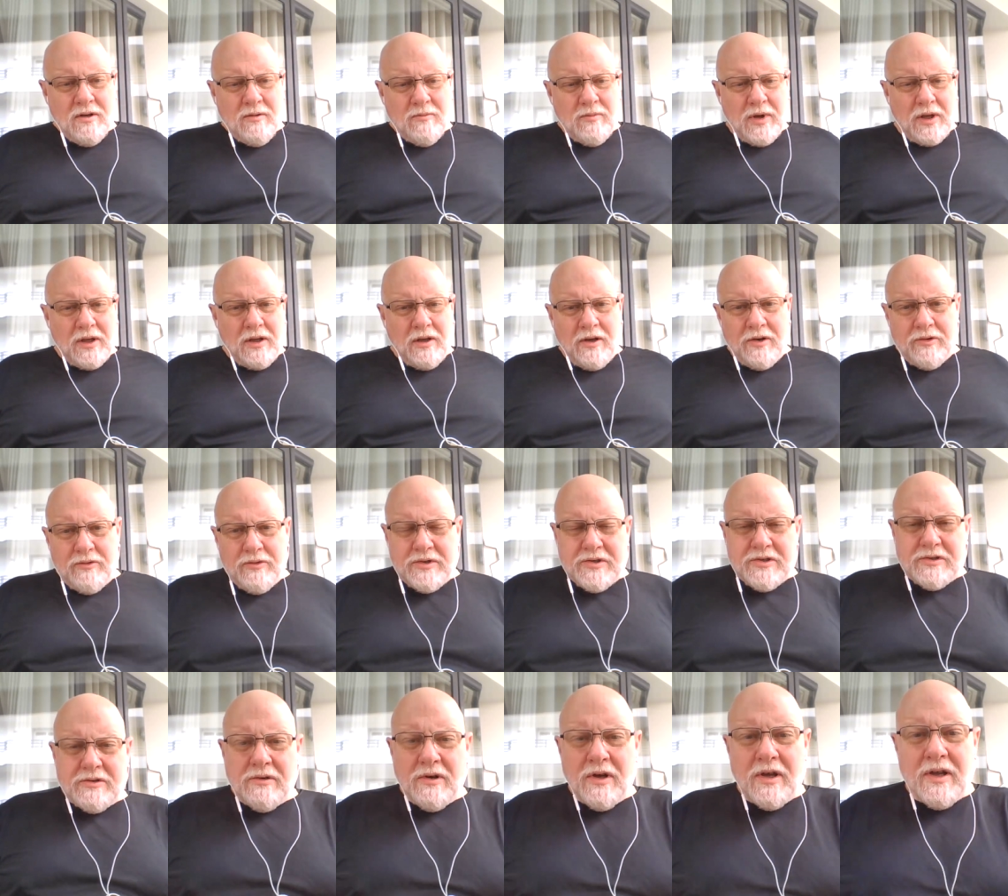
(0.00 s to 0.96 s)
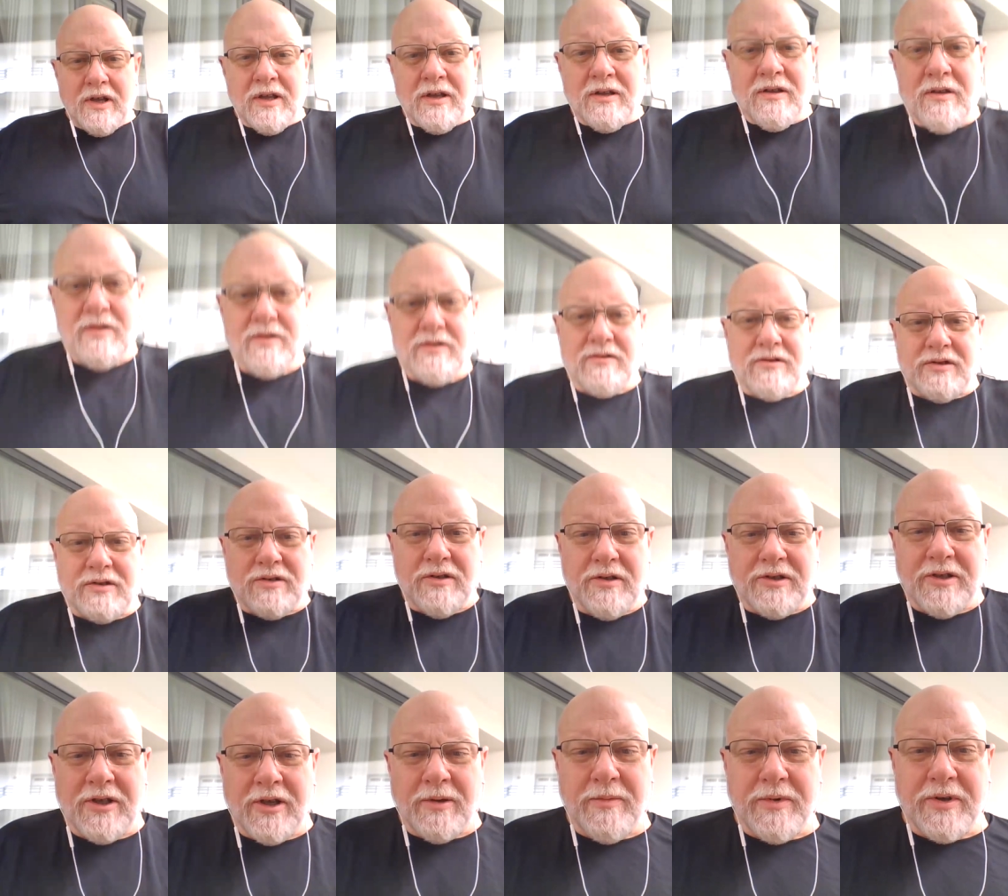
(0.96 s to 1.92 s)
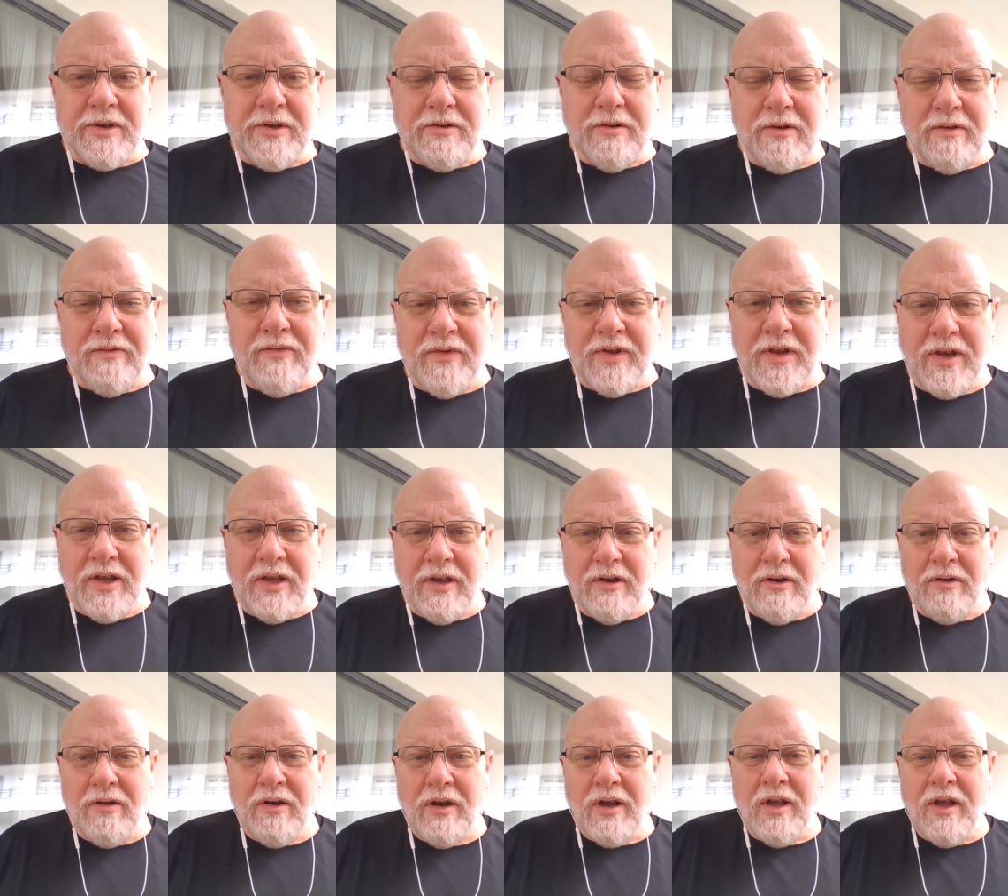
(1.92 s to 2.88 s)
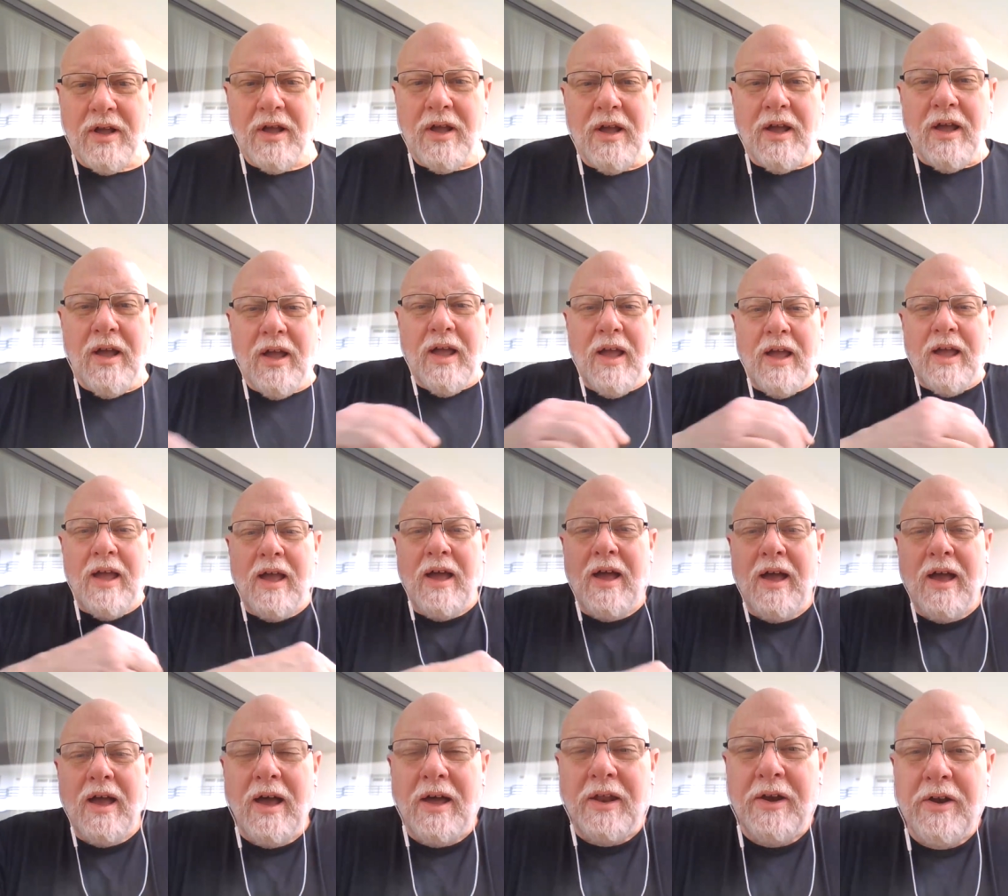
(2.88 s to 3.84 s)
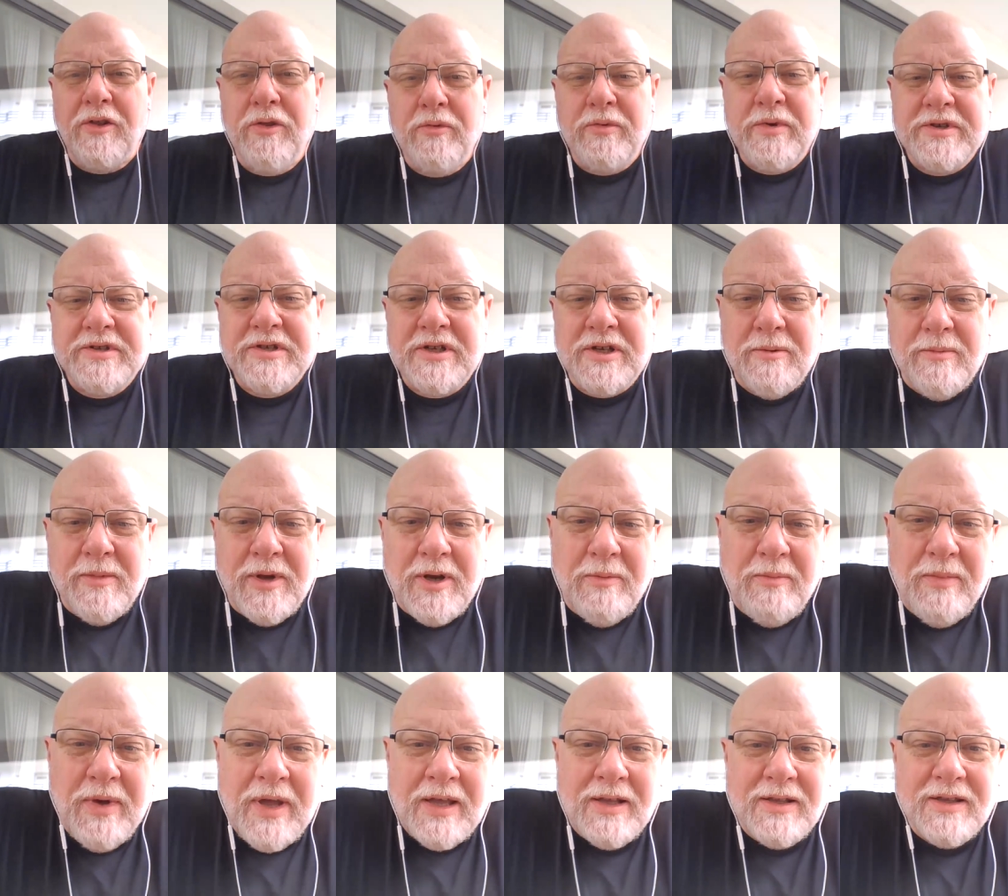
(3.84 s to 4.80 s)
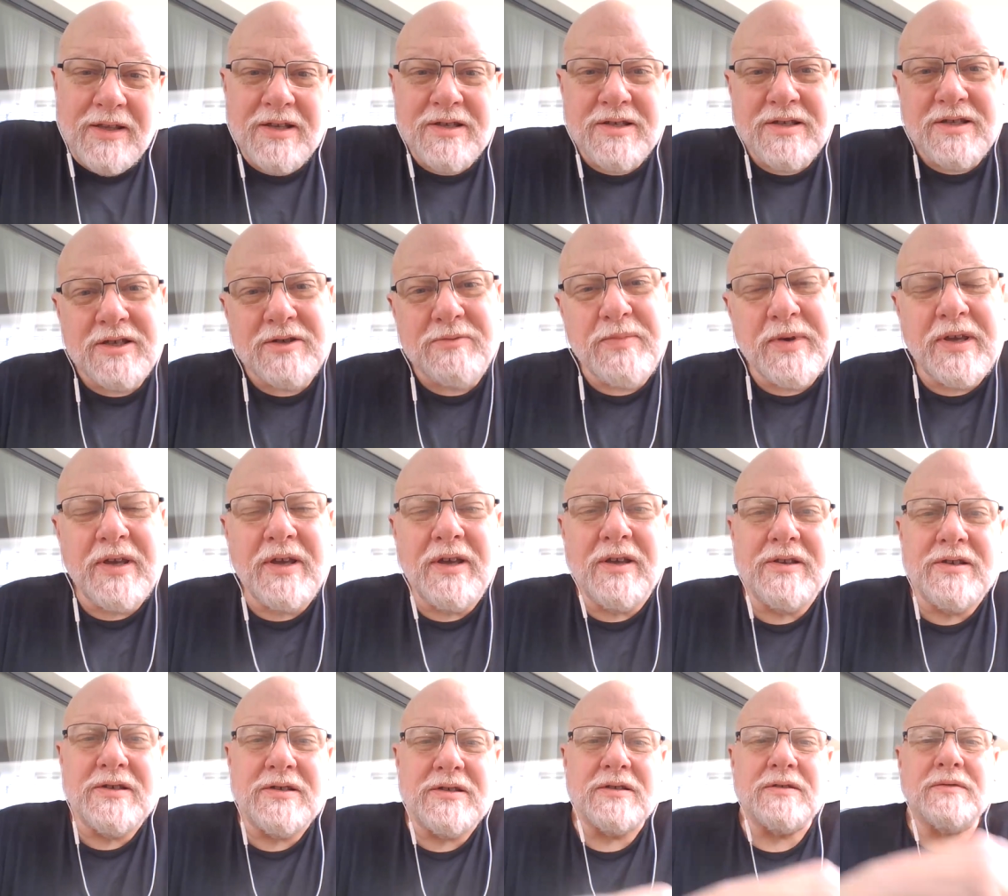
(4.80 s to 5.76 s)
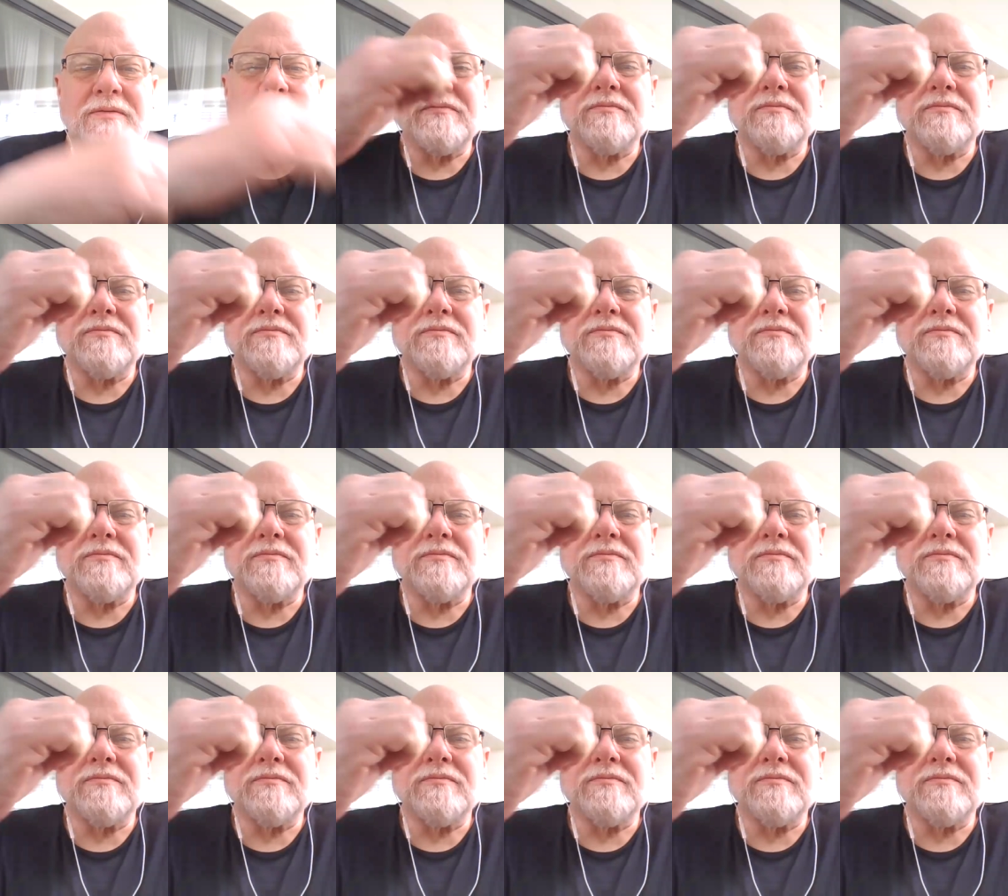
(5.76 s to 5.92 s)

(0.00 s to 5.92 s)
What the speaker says: my laundry's drying. It's a good time to do a video. Another reason I'm going to bank this is because